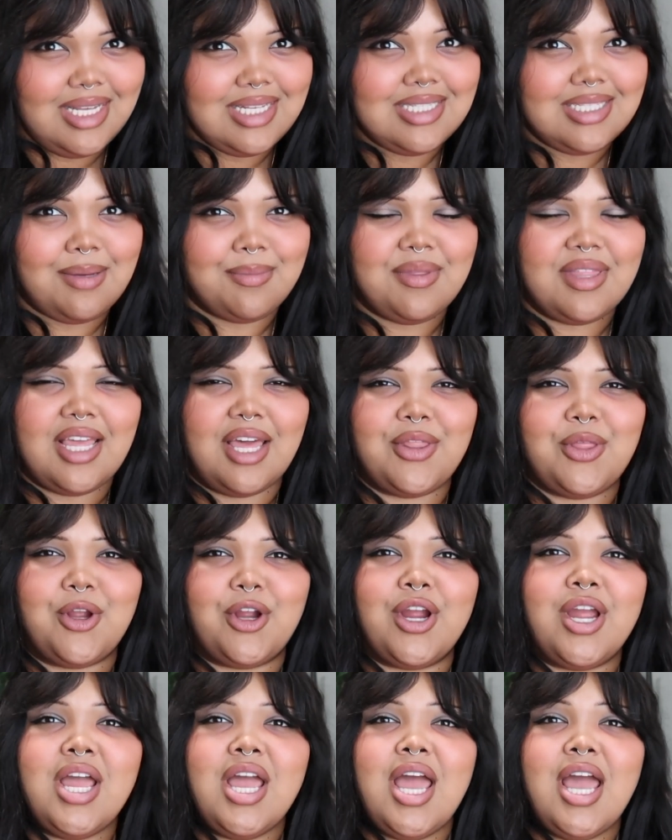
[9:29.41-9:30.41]
some of the
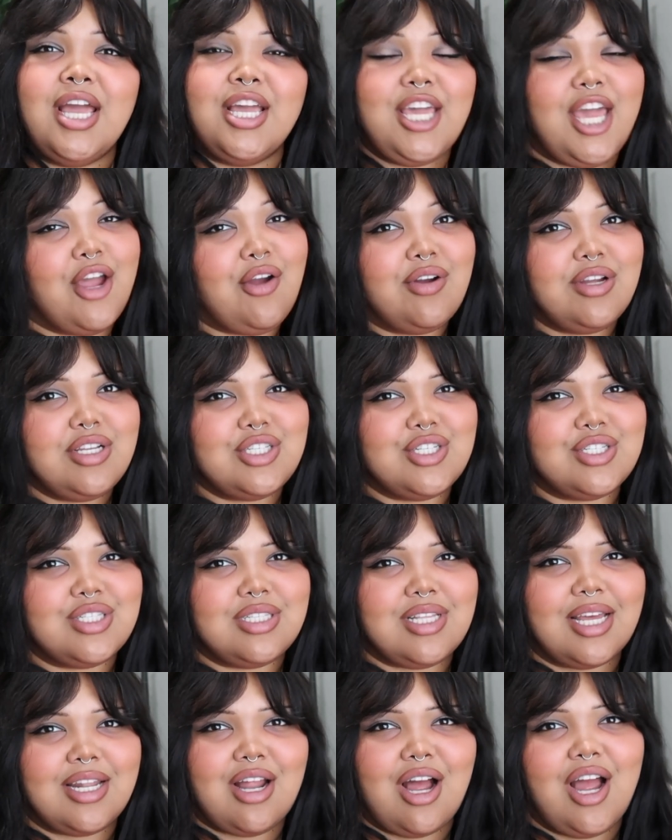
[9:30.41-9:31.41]
other characters
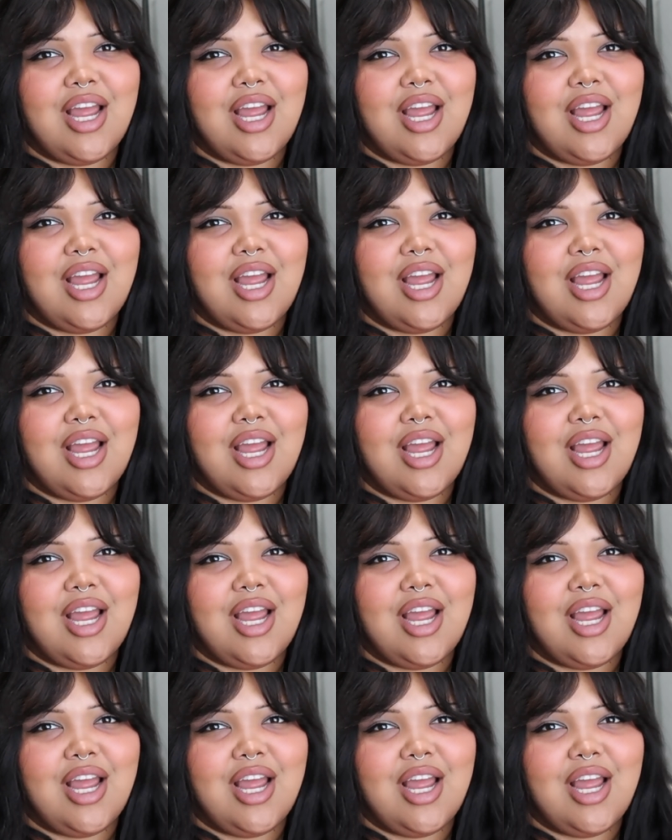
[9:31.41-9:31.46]
that